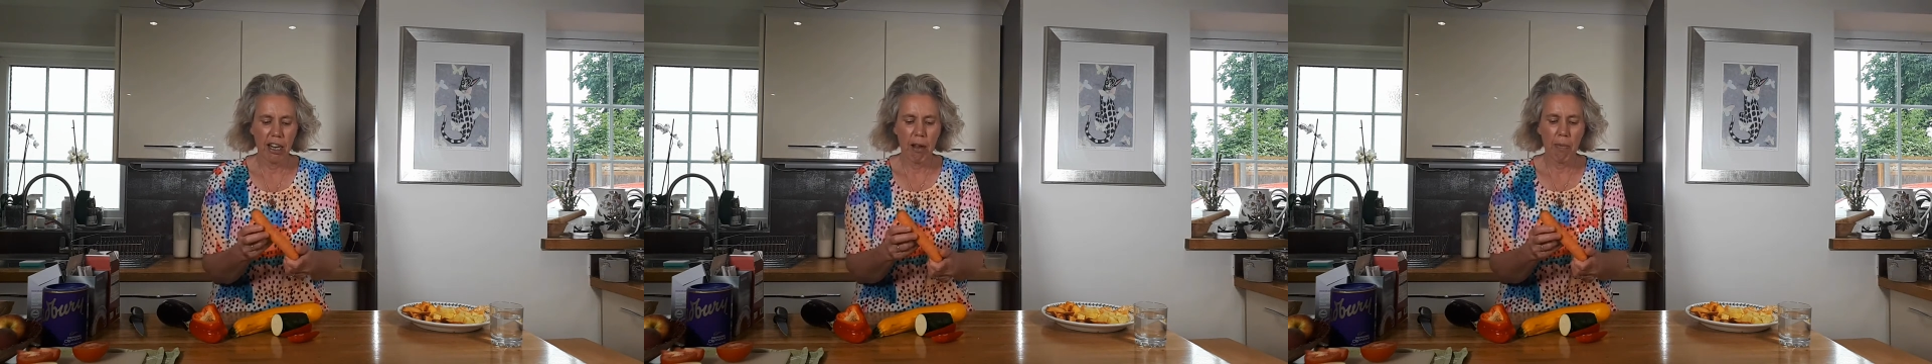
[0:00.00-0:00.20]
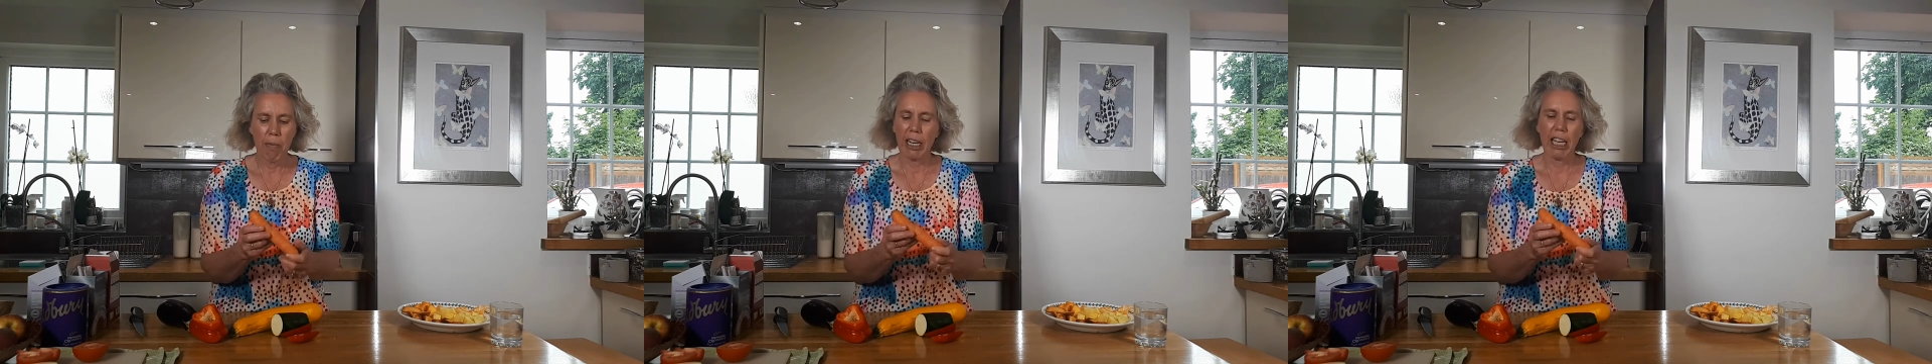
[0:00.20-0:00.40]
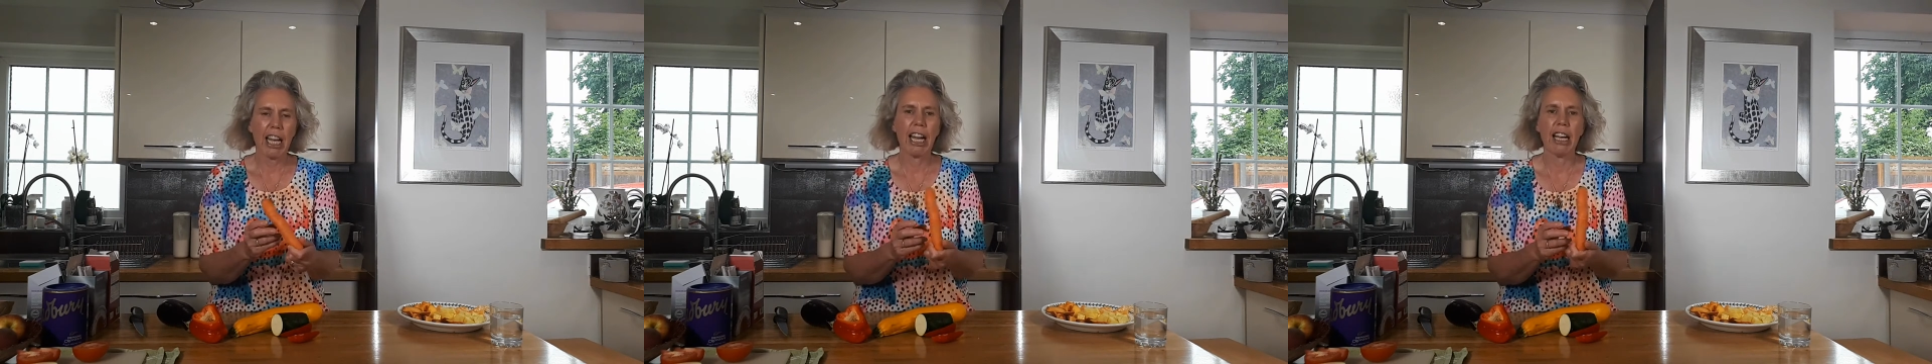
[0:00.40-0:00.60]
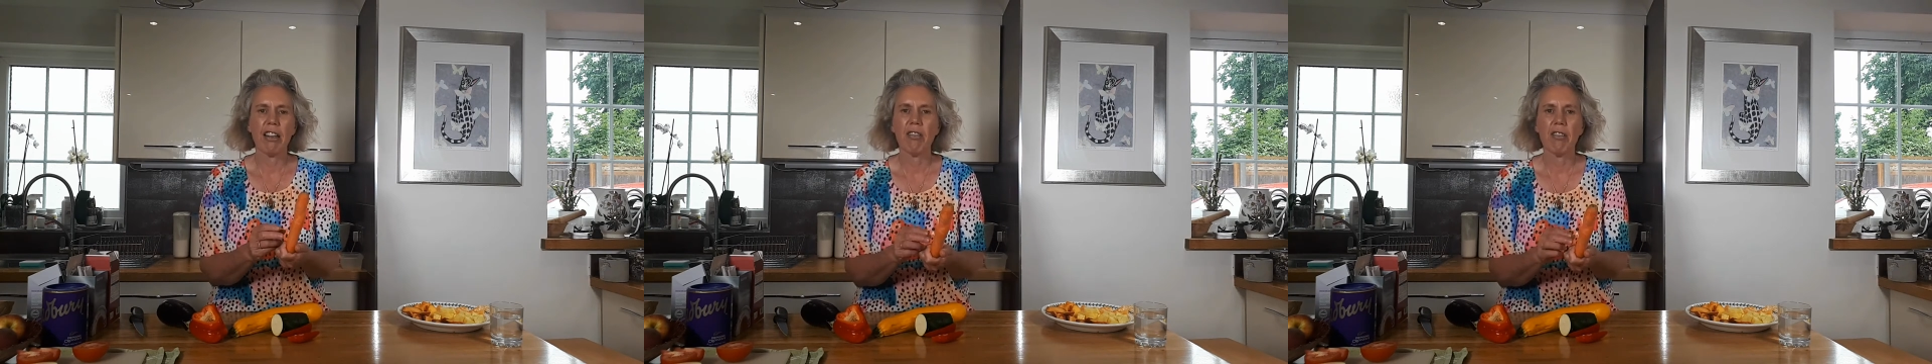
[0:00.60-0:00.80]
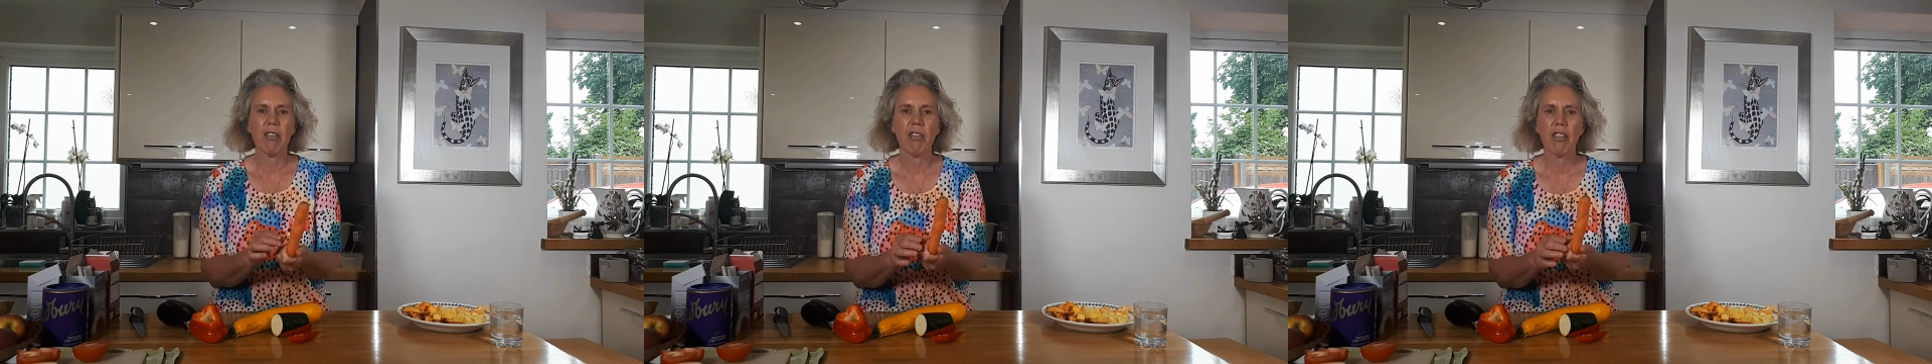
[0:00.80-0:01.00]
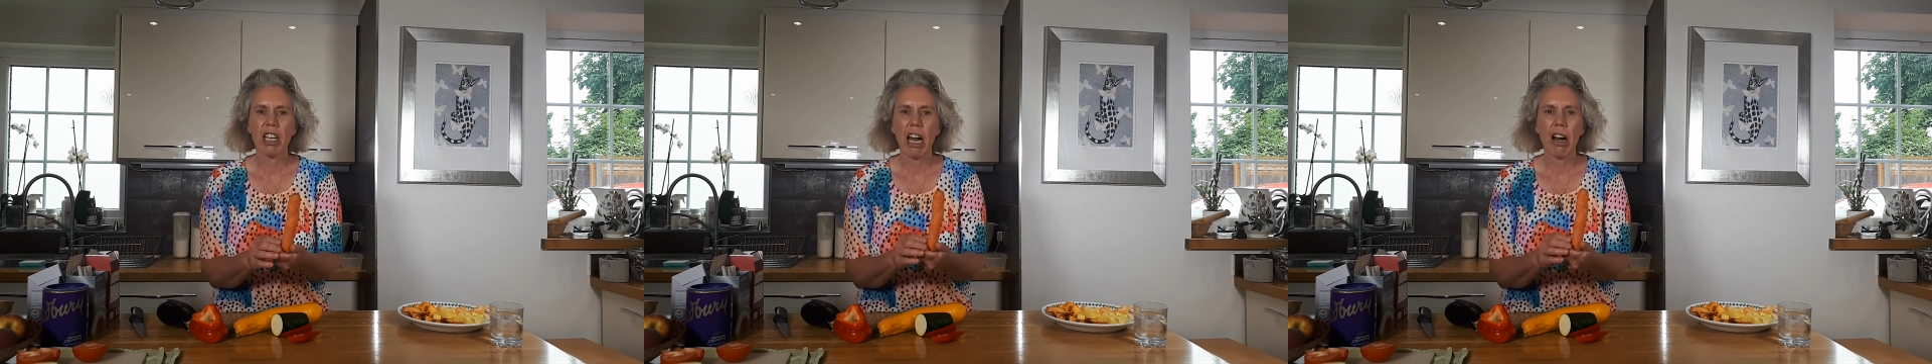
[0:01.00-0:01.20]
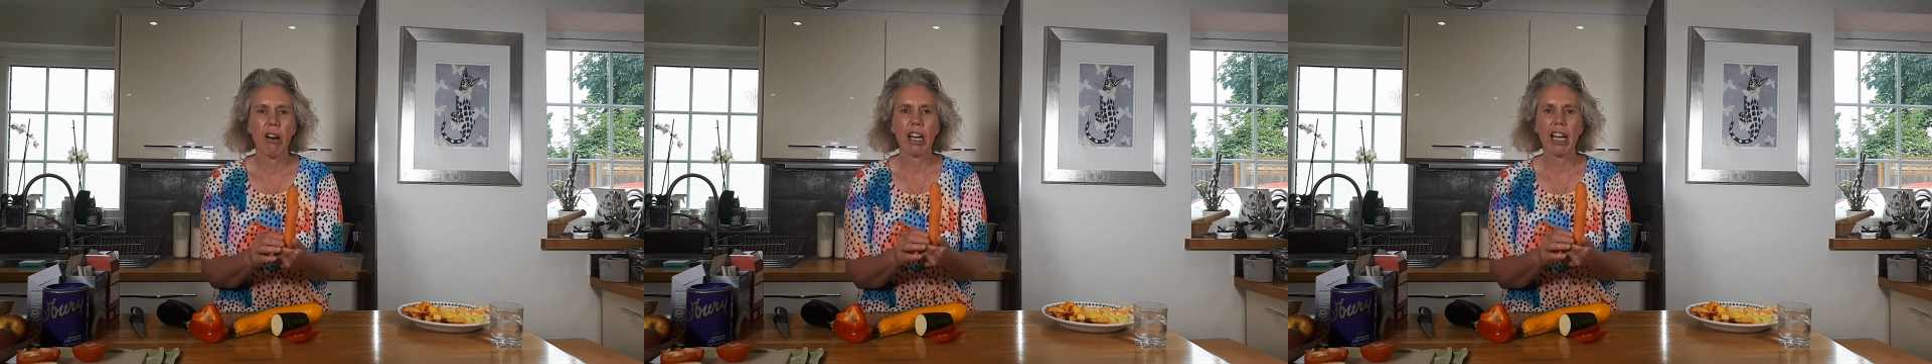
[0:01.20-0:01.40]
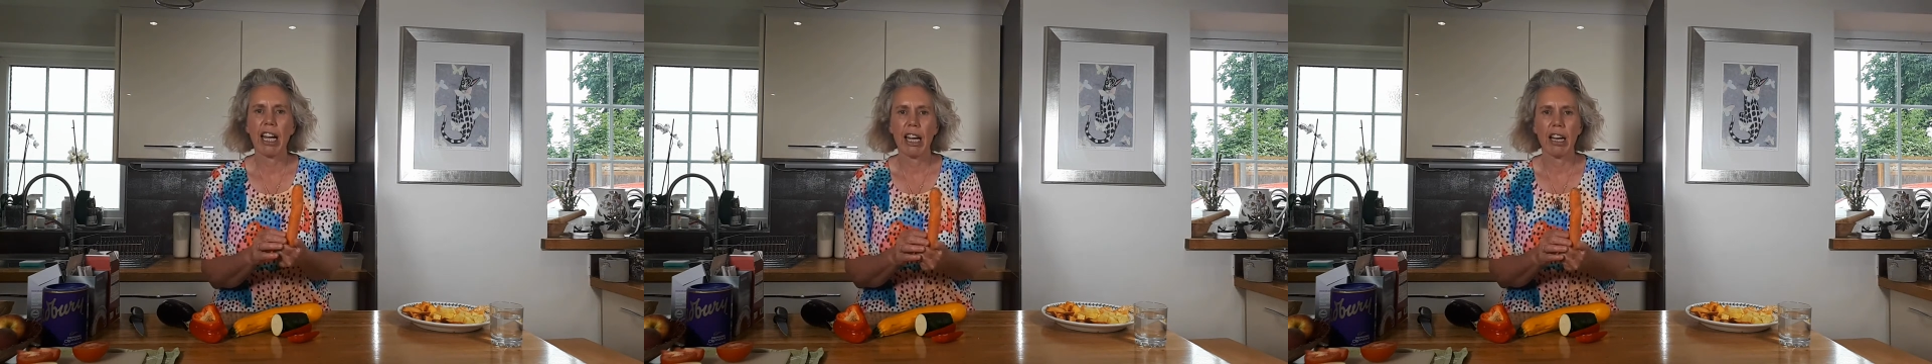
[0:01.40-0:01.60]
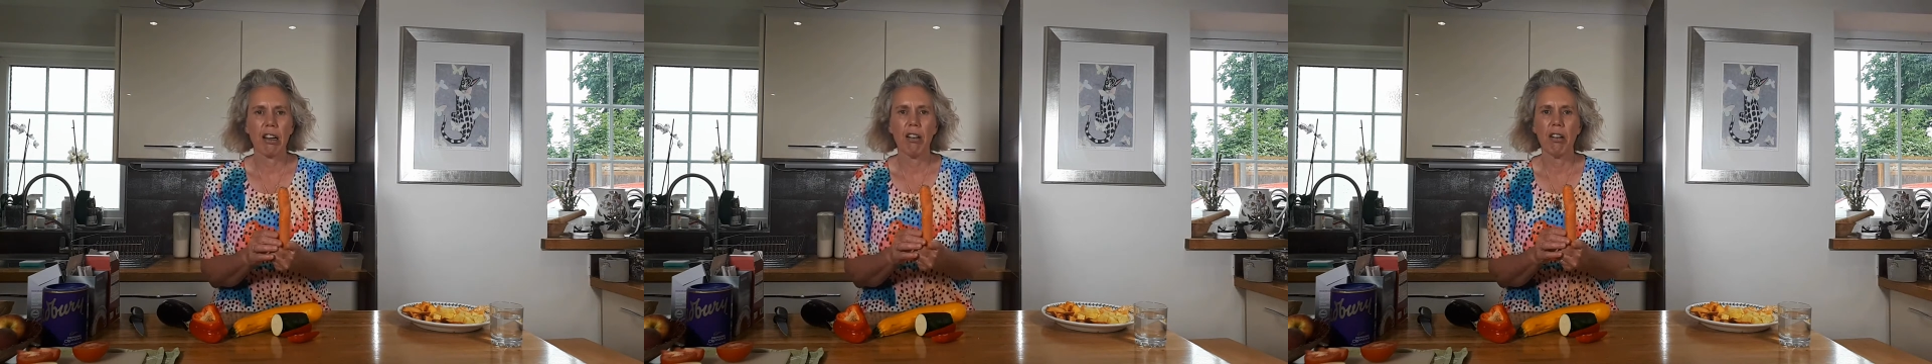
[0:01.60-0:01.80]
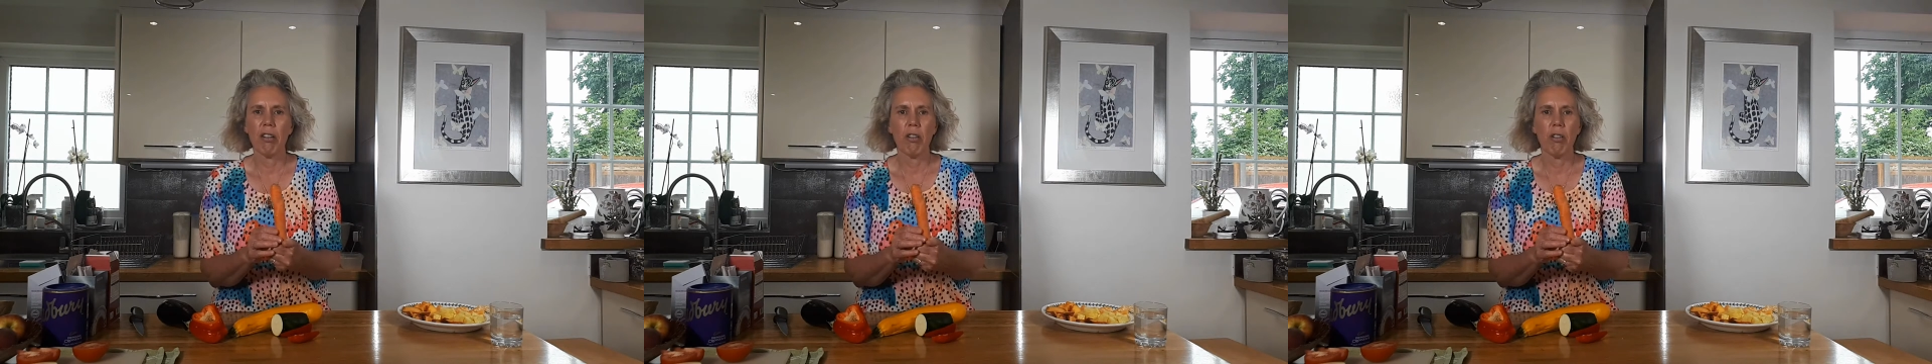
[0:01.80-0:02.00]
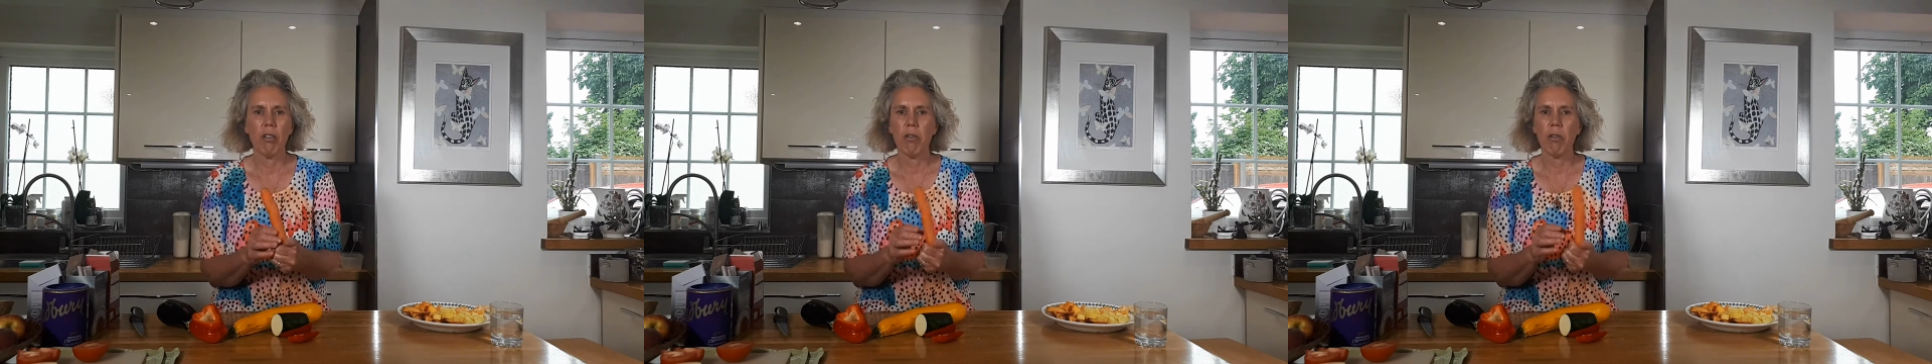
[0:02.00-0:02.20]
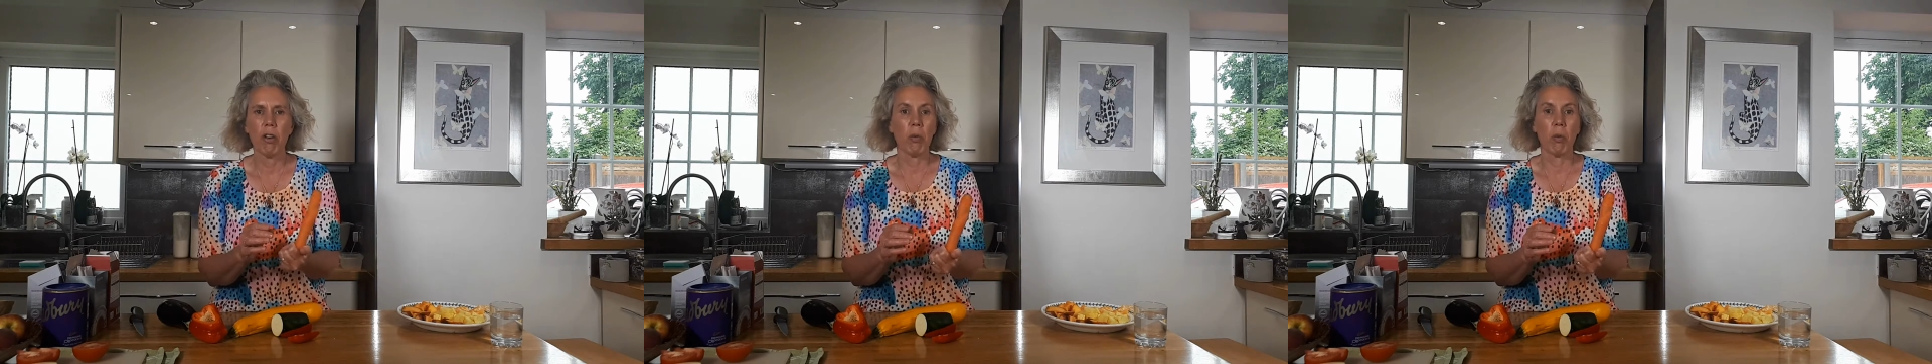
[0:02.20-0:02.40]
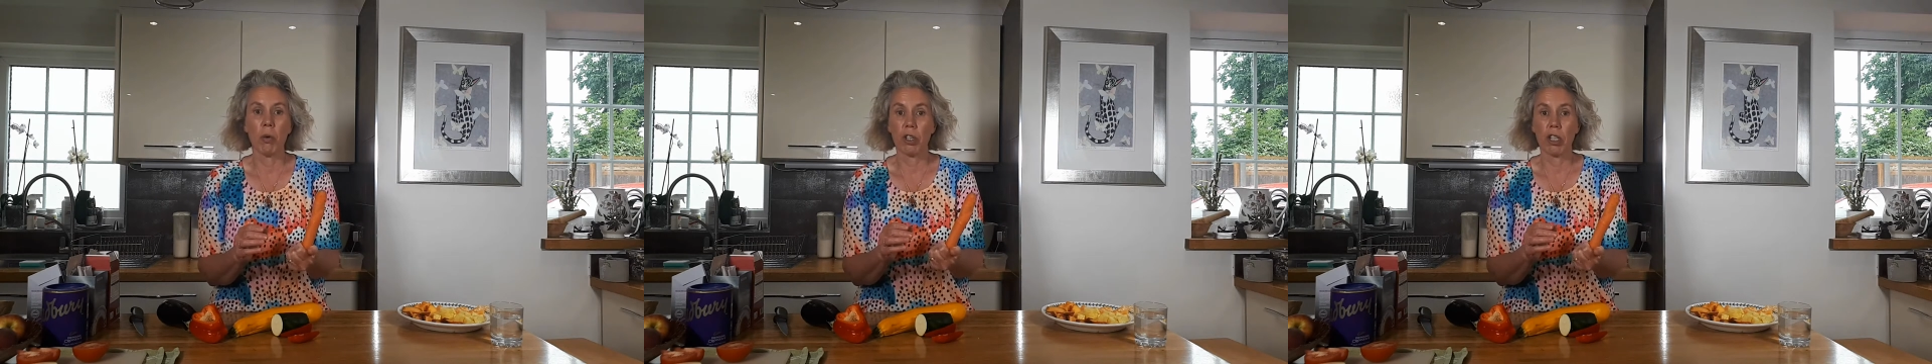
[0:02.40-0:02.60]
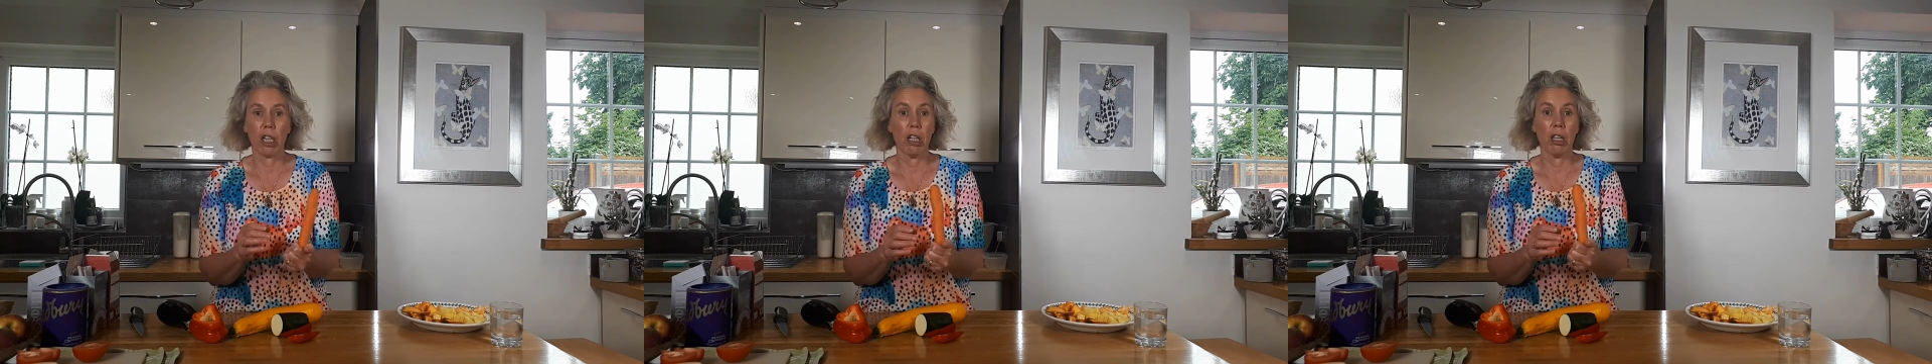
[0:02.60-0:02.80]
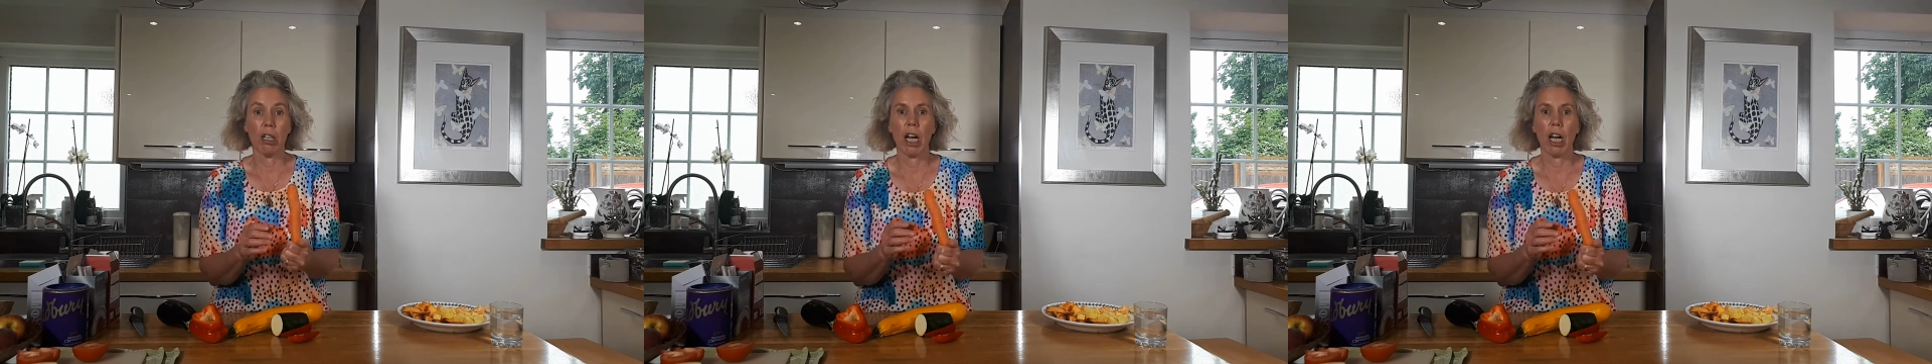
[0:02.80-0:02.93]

But again, carrot again, full of water.